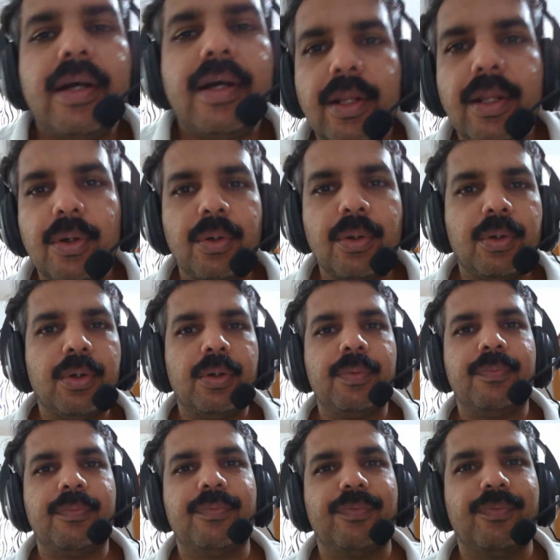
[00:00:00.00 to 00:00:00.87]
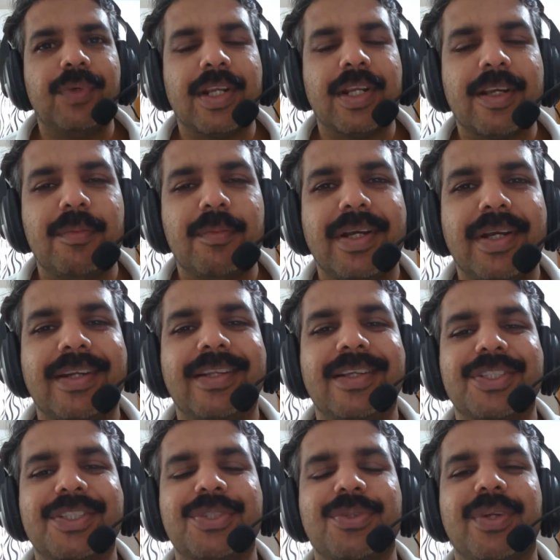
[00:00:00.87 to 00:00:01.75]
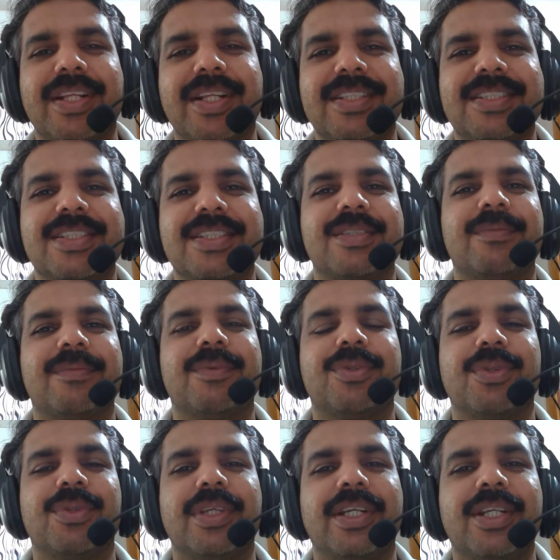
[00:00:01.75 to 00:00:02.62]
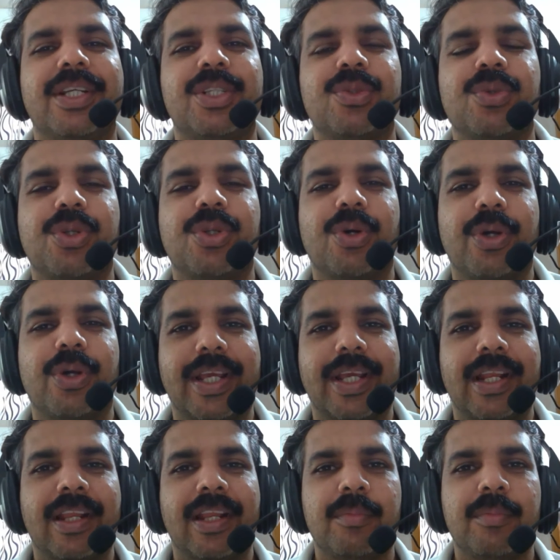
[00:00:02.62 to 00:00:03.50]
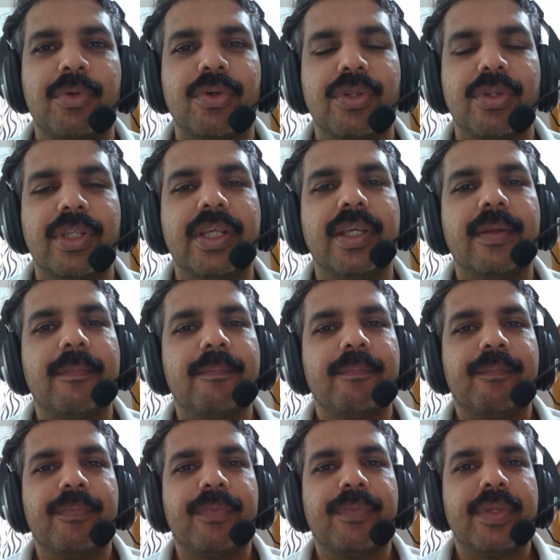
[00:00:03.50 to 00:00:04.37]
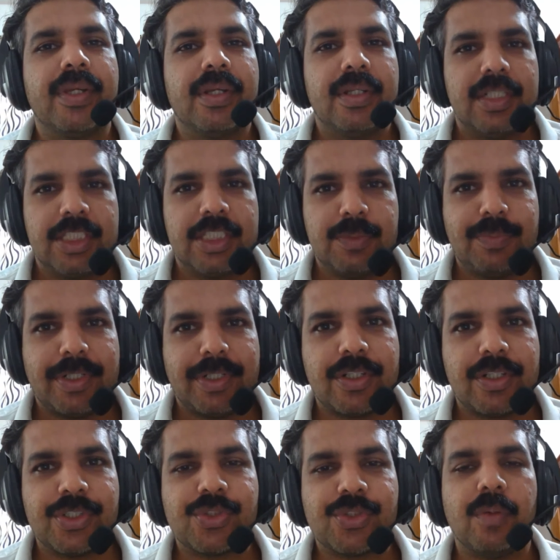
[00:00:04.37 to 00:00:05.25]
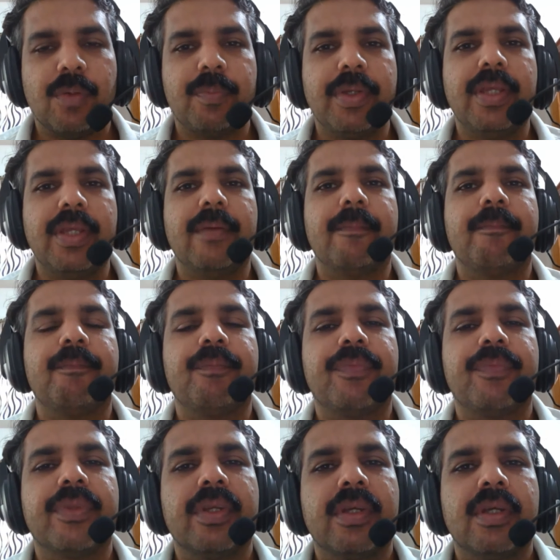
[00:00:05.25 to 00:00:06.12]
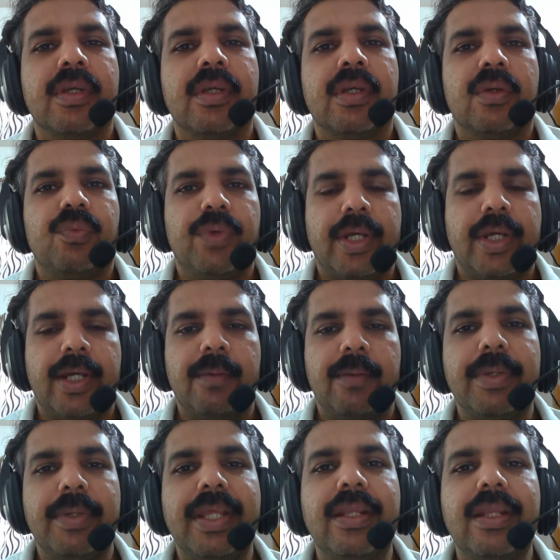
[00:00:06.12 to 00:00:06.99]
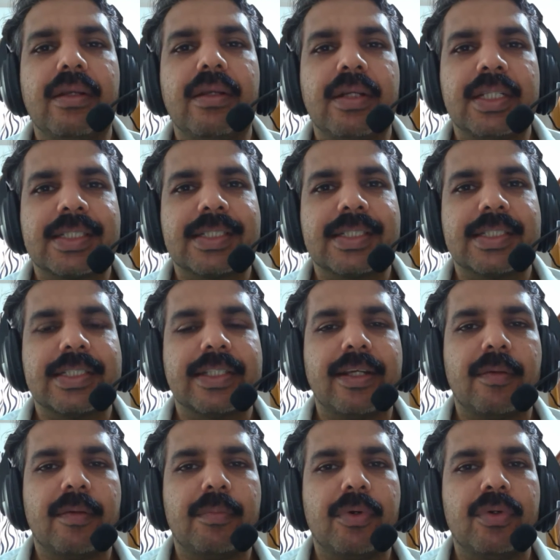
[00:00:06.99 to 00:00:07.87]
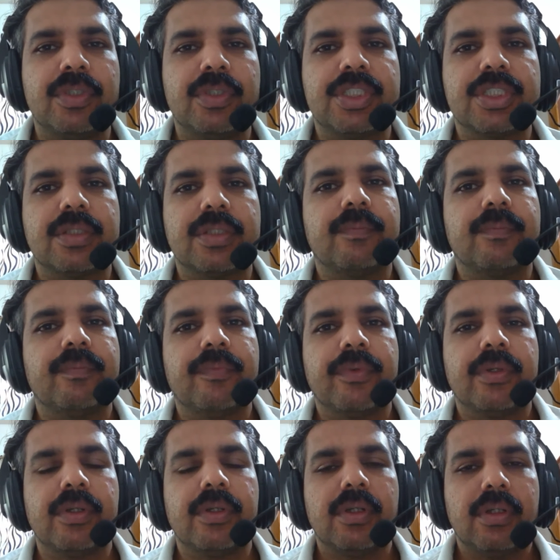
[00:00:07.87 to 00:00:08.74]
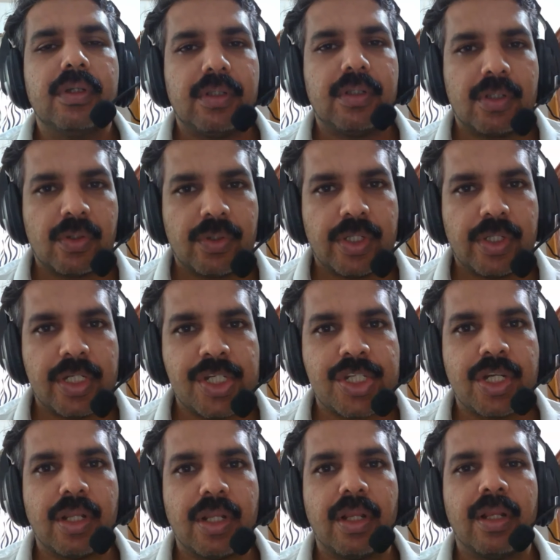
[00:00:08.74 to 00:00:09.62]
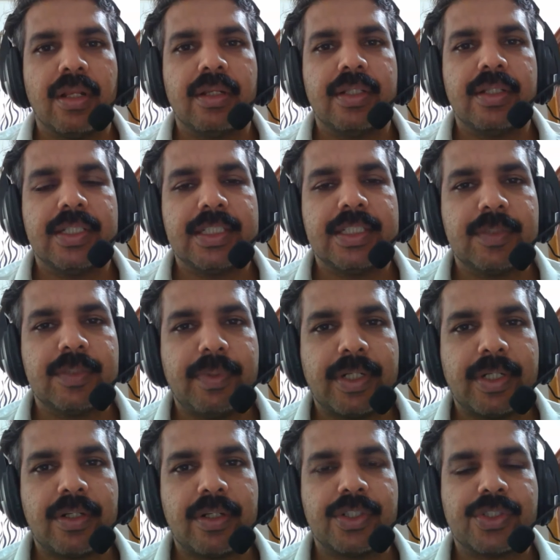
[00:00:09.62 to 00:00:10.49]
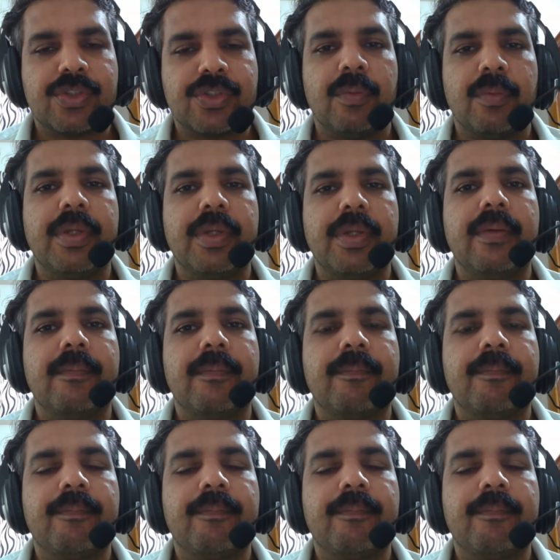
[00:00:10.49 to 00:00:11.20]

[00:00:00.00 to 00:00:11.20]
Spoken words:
Hello, welcome back dear students to the tutorial about the spectroscopy. We have been discussing about rotational spectroscopy.